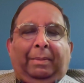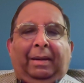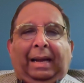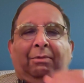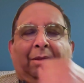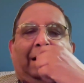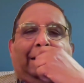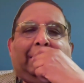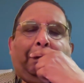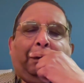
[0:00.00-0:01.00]

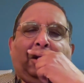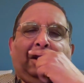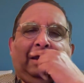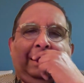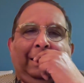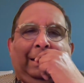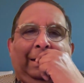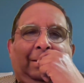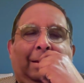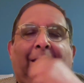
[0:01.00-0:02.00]
another important thing
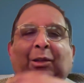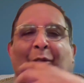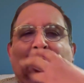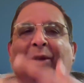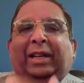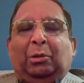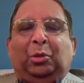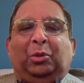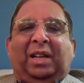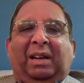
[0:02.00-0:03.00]
is you don't have to
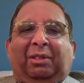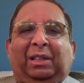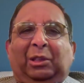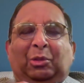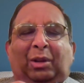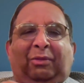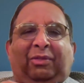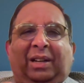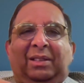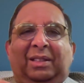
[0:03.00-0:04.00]
travel to
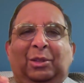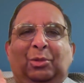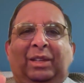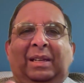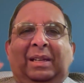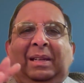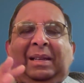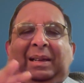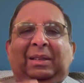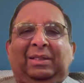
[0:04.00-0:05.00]
conferences. You can
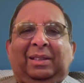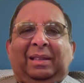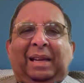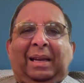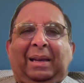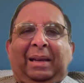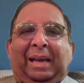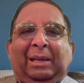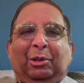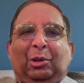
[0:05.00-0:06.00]
listen
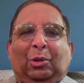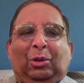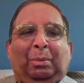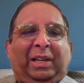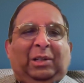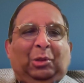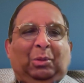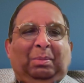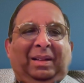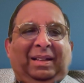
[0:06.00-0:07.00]
in your own
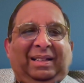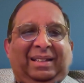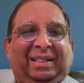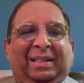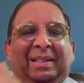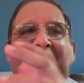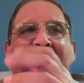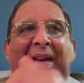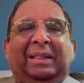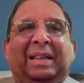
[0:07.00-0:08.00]
bedroom,
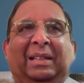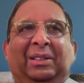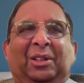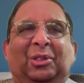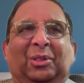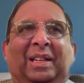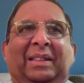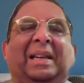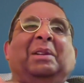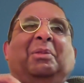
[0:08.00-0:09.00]
and that is also
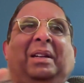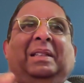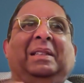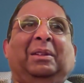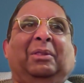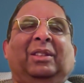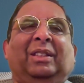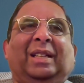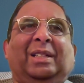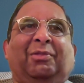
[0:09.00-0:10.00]
another advantage of this
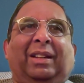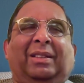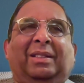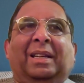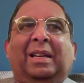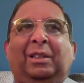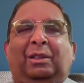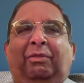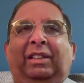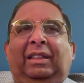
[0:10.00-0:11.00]
conference. So
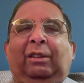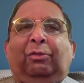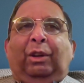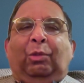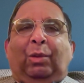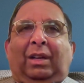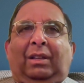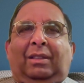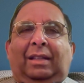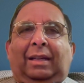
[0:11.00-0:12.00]
with these few
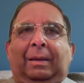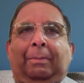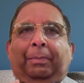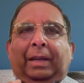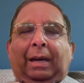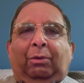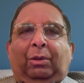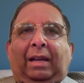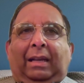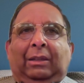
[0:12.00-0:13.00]
words, I would
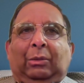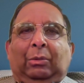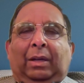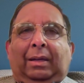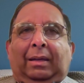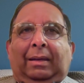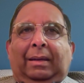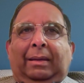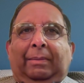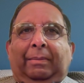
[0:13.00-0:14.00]
like
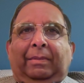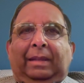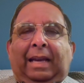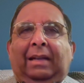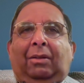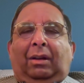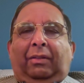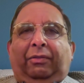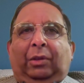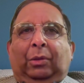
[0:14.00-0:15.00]
to thank all
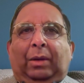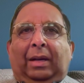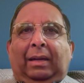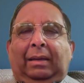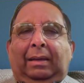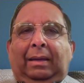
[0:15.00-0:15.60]
of you and